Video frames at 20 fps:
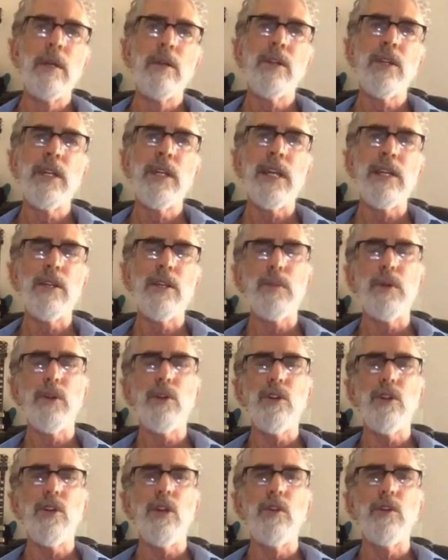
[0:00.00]
So again, just put
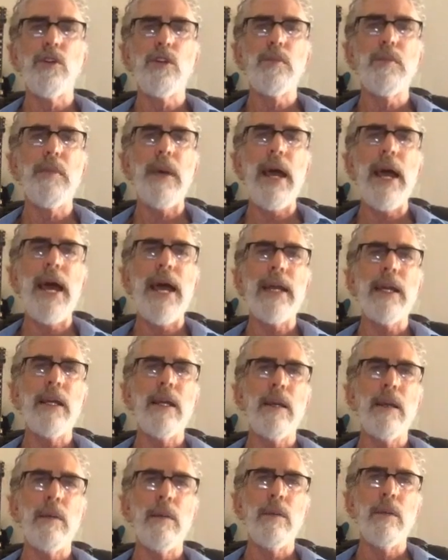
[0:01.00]
your shoulders back.
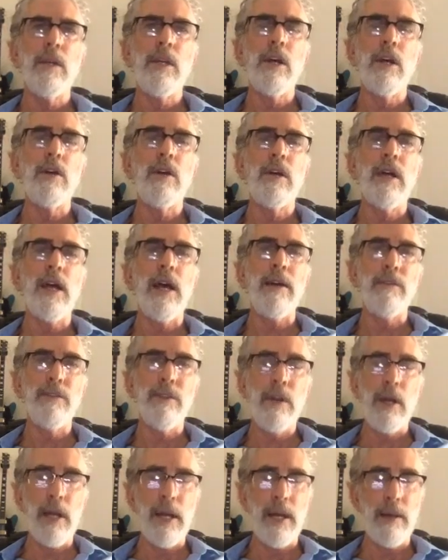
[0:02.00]

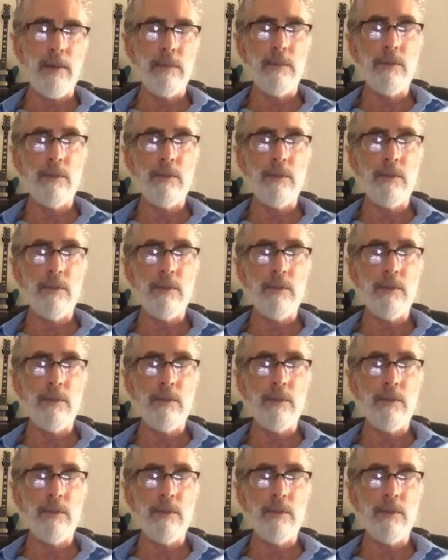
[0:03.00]
No,